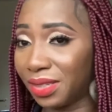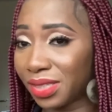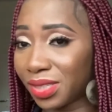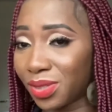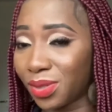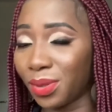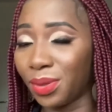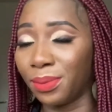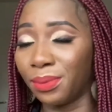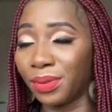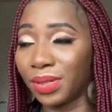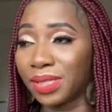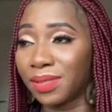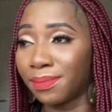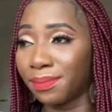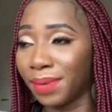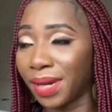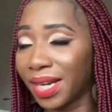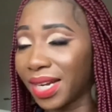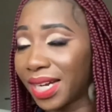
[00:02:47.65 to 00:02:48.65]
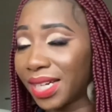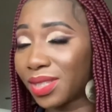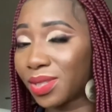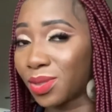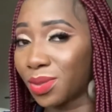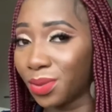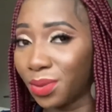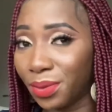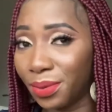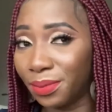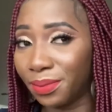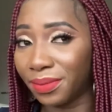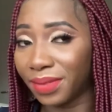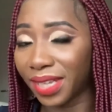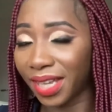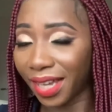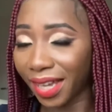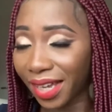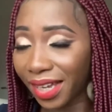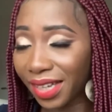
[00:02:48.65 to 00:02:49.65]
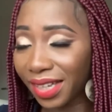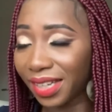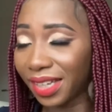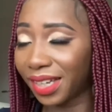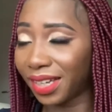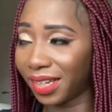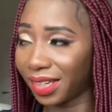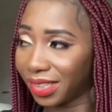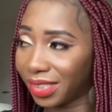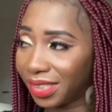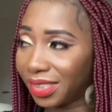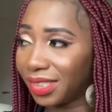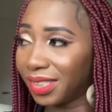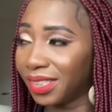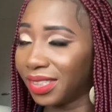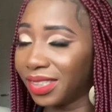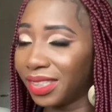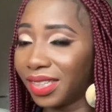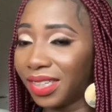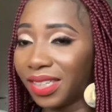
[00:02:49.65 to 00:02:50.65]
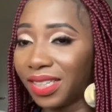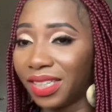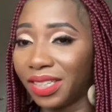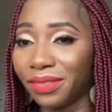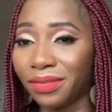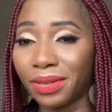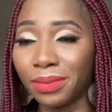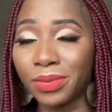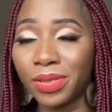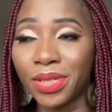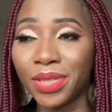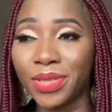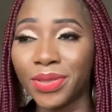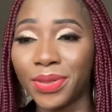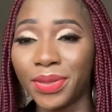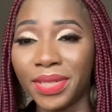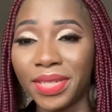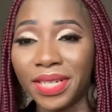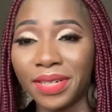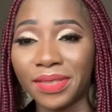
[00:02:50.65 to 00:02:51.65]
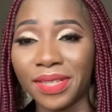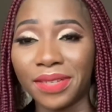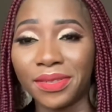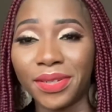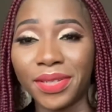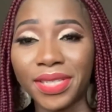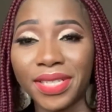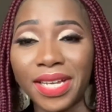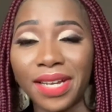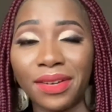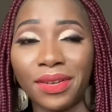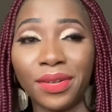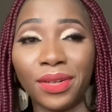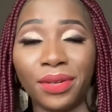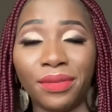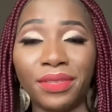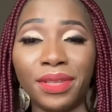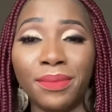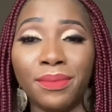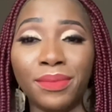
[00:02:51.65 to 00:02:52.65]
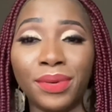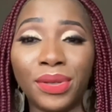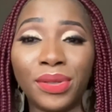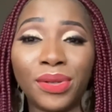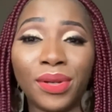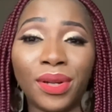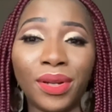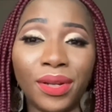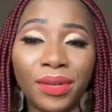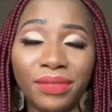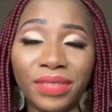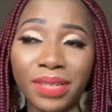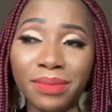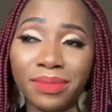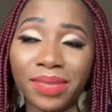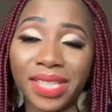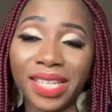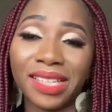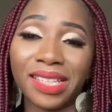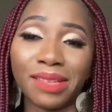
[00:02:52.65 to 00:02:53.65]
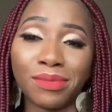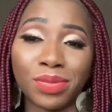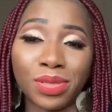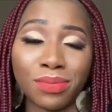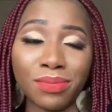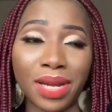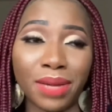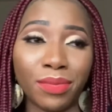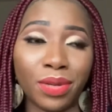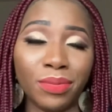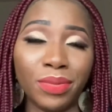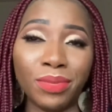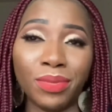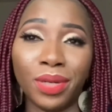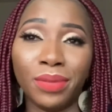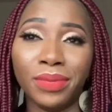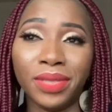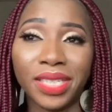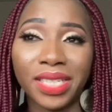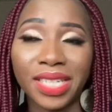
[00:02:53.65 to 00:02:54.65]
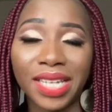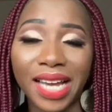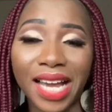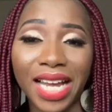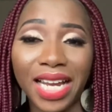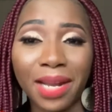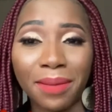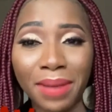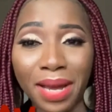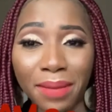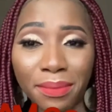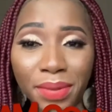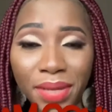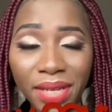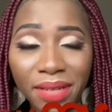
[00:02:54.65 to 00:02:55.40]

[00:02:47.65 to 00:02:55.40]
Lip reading: So, but back at home, hey, if I'm just going out, I just carry all of them, bundle all of them, take them to my mommy, Anamadia.